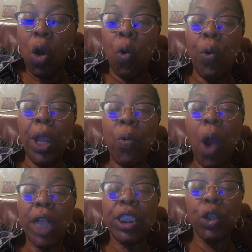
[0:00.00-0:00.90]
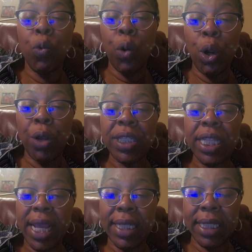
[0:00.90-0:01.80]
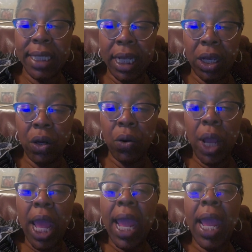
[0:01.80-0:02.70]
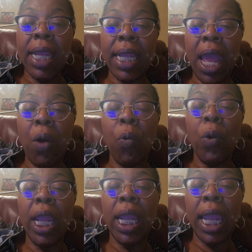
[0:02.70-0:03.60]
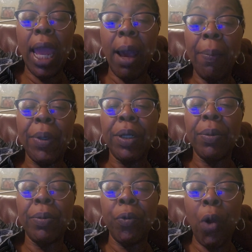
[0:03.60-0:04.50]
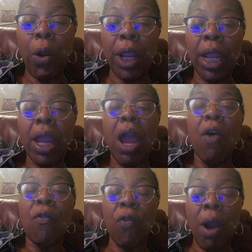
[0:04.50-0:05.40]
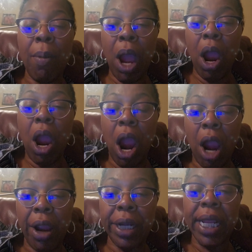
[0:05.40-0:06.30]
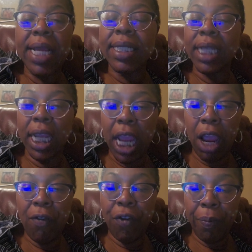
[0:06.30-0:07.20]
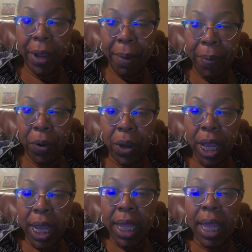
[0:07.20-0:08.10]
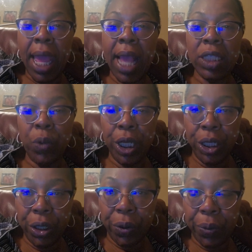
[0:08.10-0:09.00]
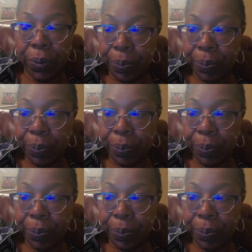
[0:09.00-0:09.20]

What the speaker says: We watched the world stand still, and yet we kept working from our heart to care for people as we do.